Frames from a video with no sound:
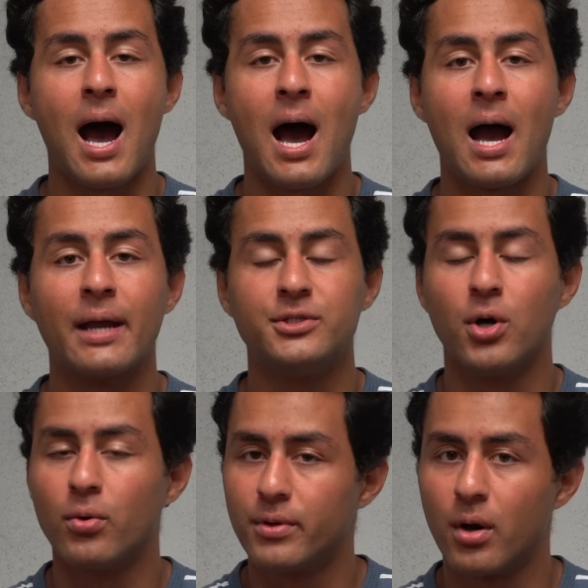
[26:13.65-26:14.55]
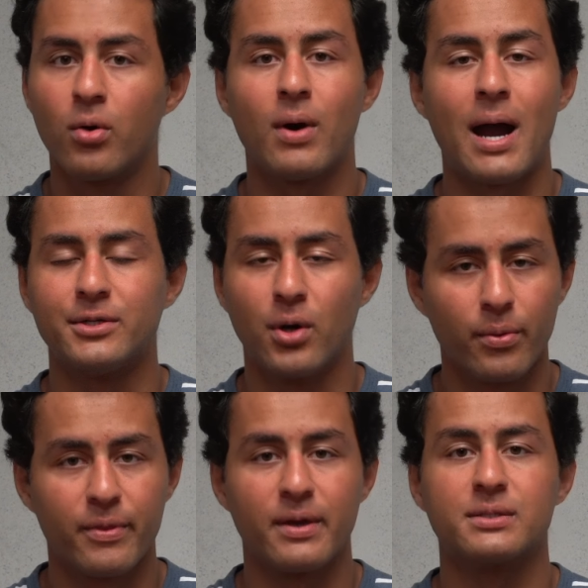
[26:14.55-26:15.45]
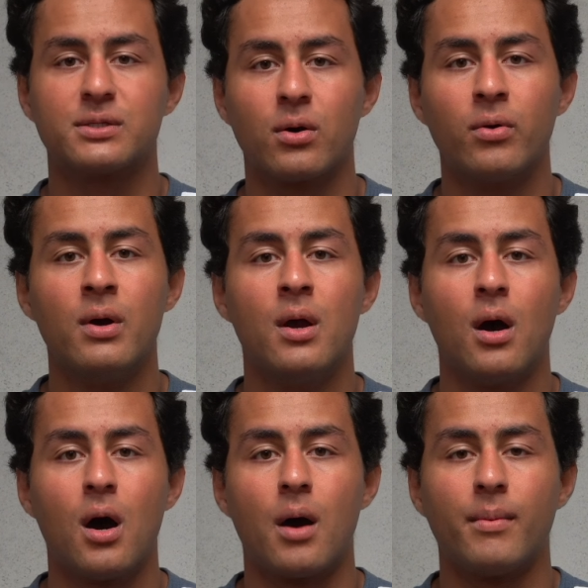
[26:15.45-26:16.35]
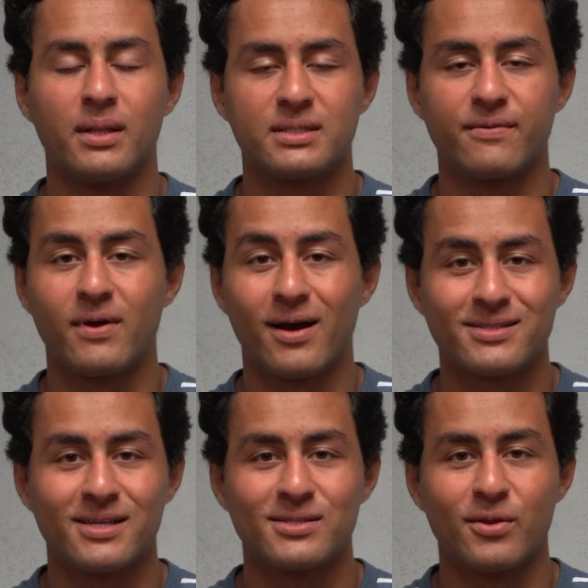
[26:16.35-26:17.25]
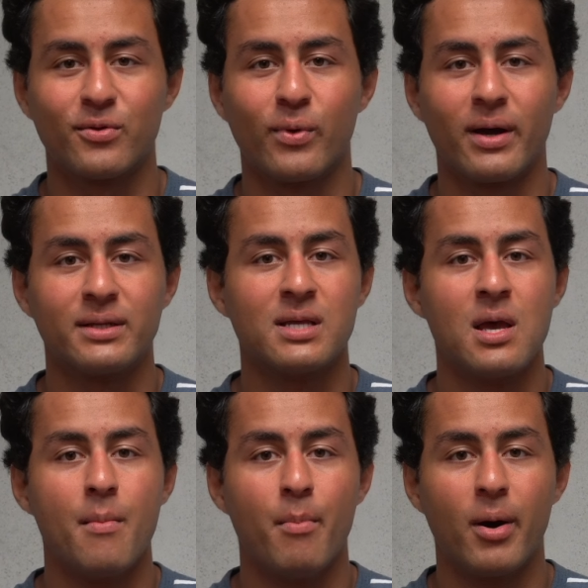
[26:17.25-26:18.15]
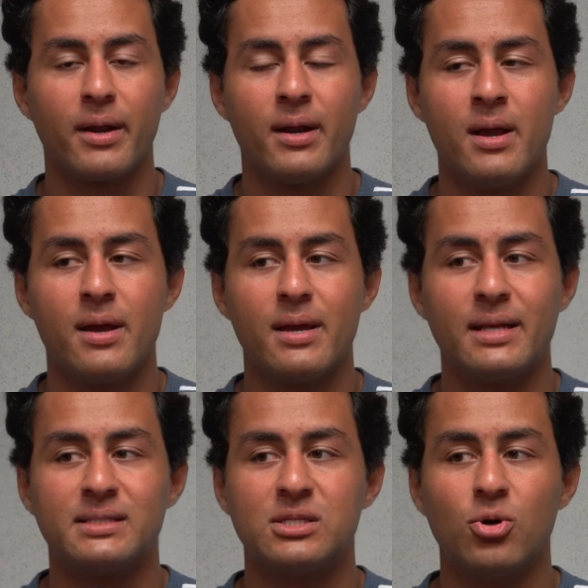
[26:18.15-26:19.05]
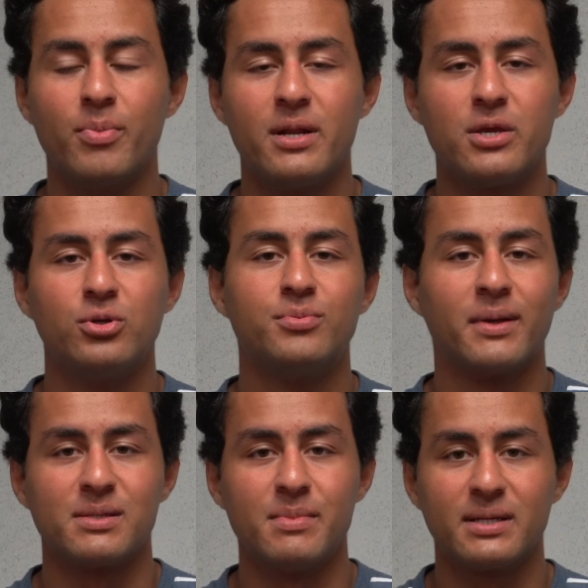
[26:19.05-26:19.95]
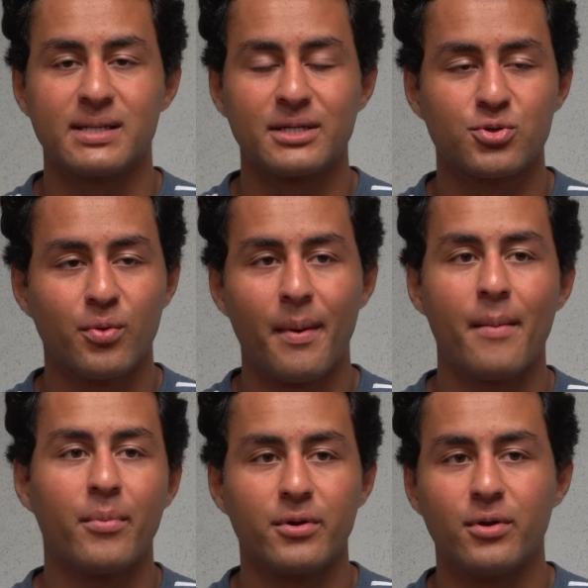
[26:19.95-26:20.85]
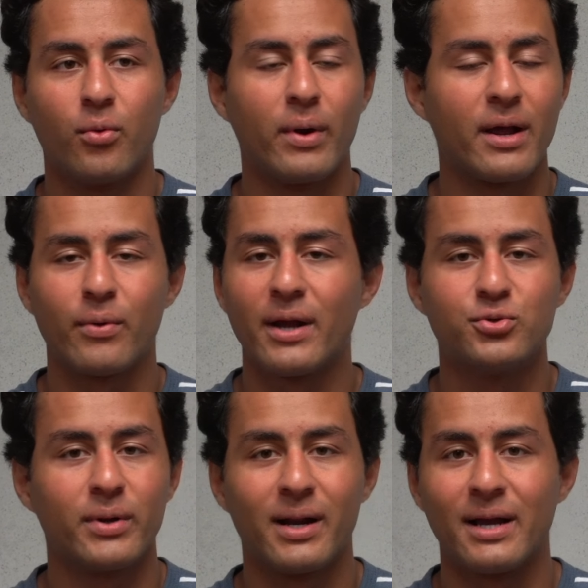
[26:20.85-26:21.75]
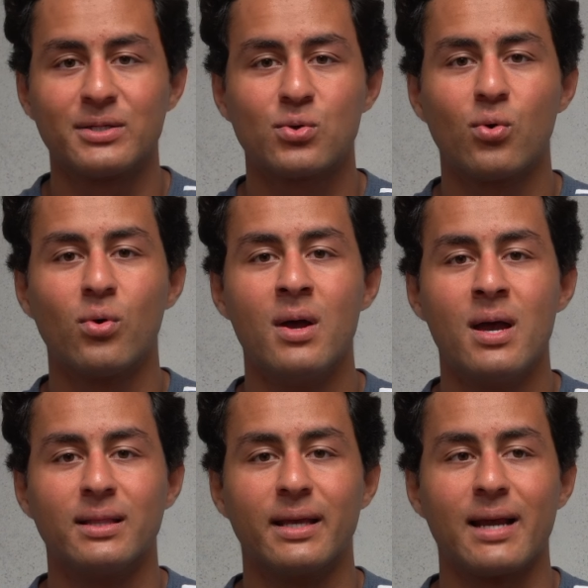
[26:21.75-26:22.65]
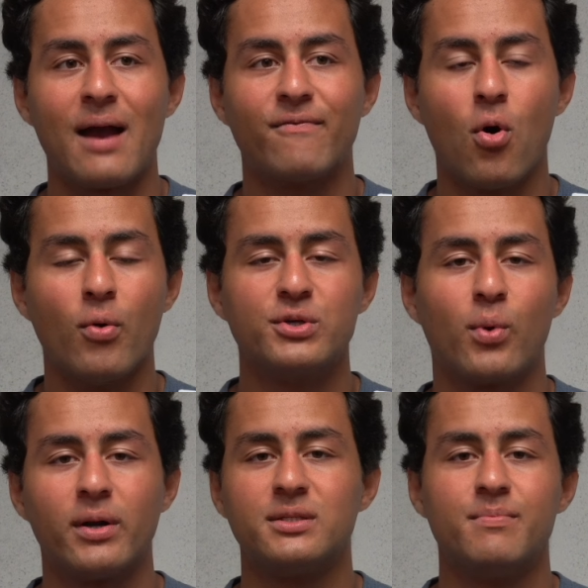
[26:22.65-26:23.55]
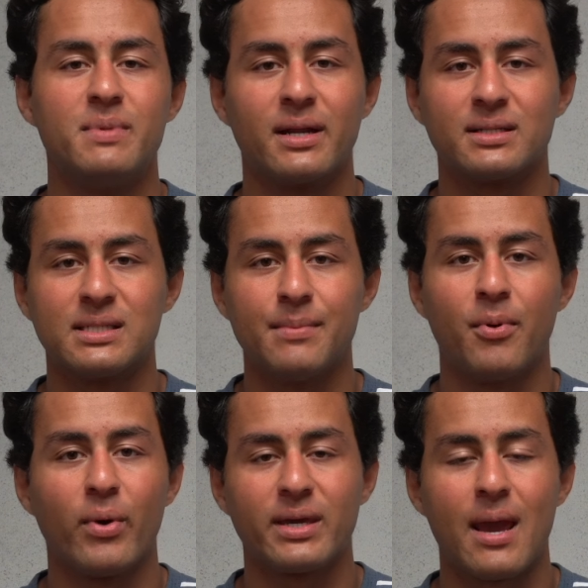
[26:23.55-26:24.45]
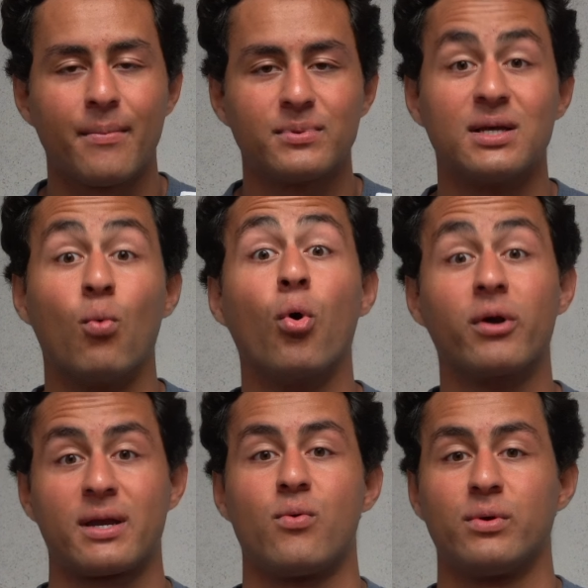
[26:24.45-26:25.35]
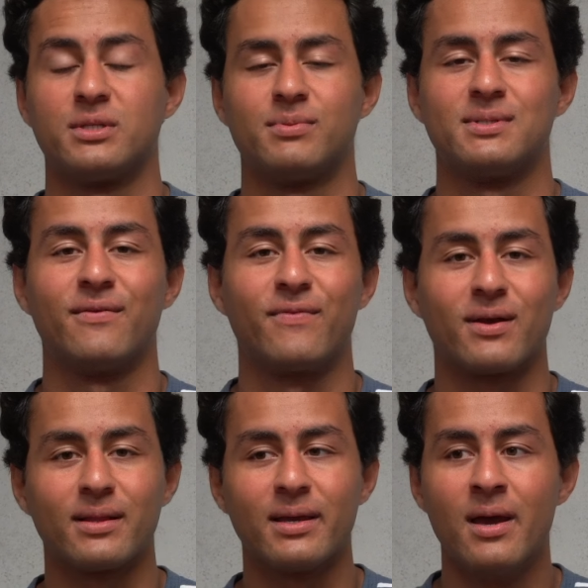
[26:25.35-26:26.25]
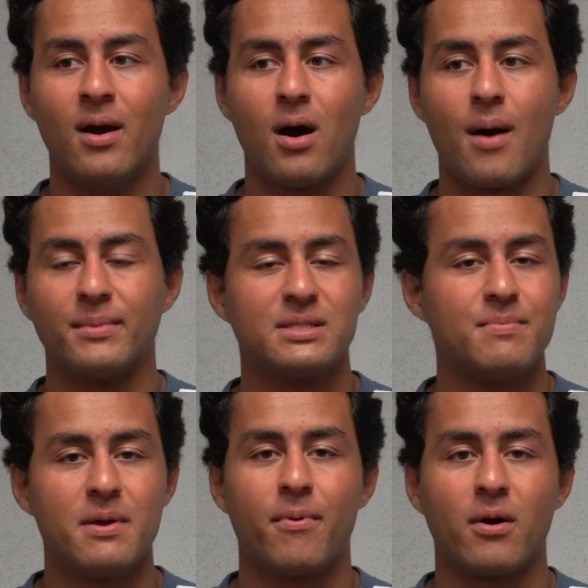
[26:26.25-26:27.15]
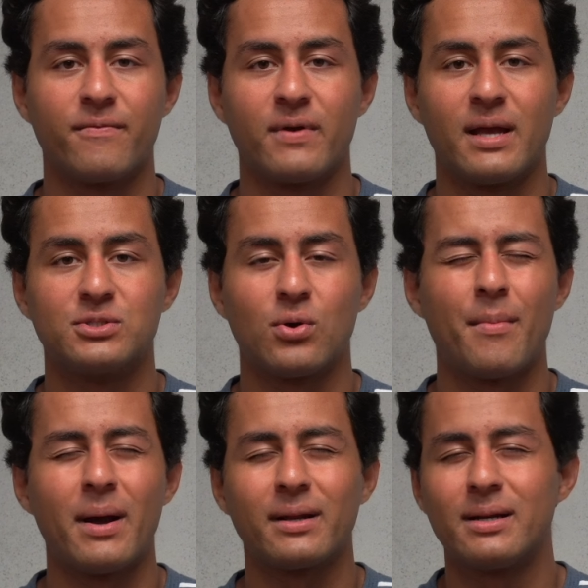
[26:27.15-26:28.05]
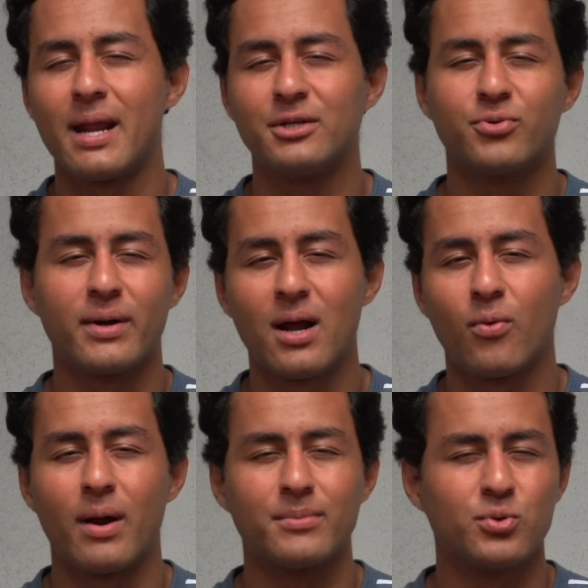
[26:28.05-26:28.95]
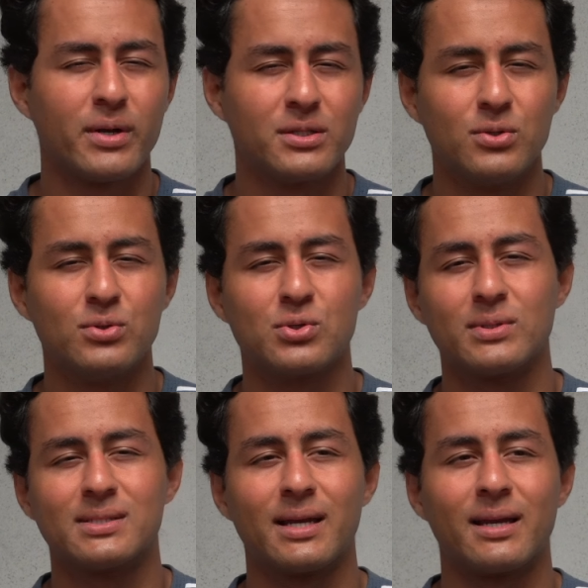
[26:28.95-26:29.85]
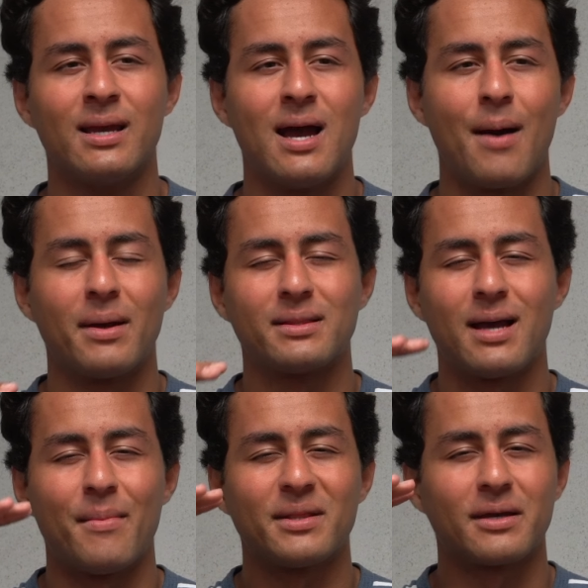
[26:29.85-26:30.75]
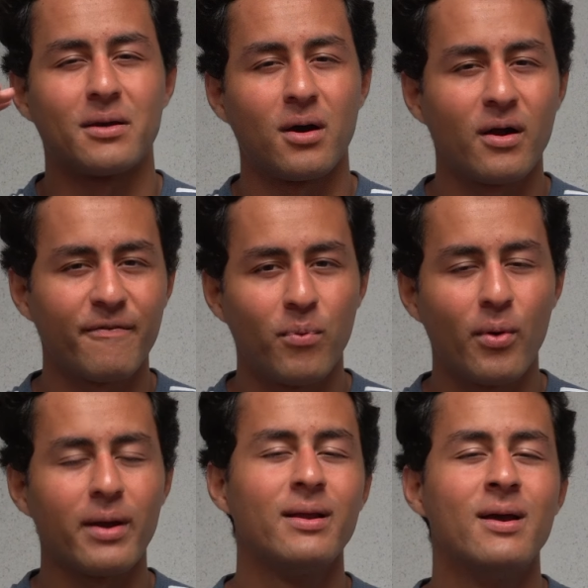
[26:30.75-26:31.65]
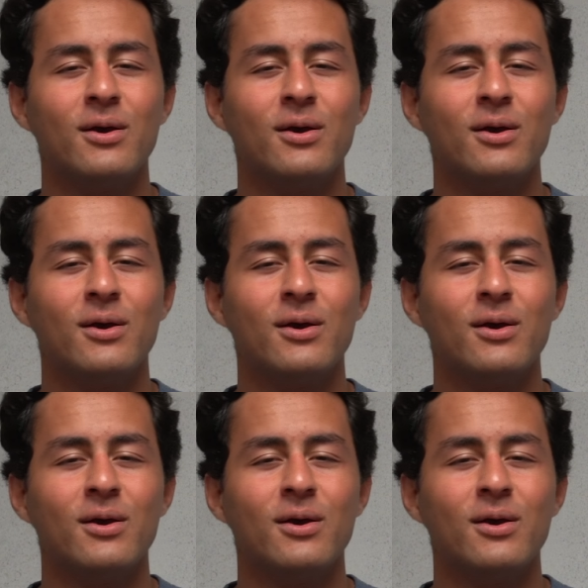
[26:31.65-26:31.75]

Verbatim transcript: I don't know. I don't think so, um, unless if God says otherwise. But it's still been a huge blessing because I just remember, you know, when I graduated high school, like I've always wanted to be at a sleepaway camp to work at one specifically, um, and to be a part of it. And so I'm at an age right now where I'm 22, so it's like I'm at I'm at the cutoff point.